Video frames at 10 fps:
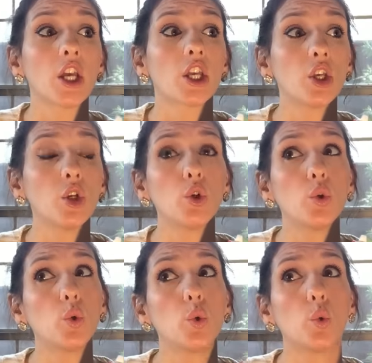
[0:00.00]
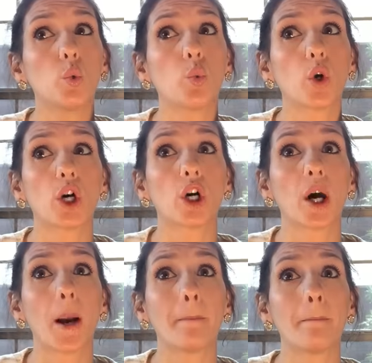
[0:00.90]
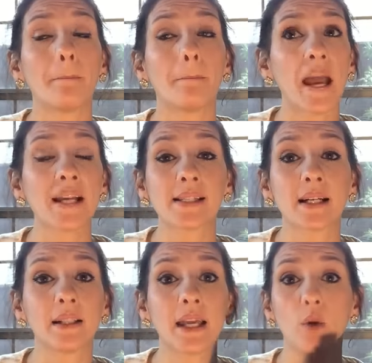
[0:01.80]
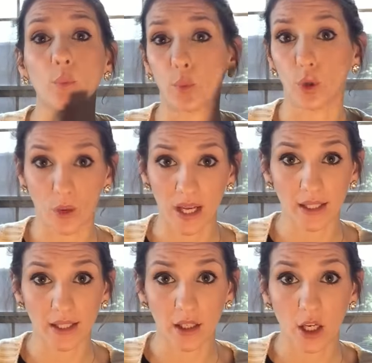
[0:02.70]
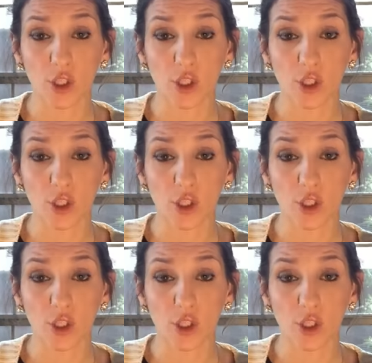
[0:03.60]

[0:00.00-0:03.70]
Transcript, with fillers: you were basically ruined.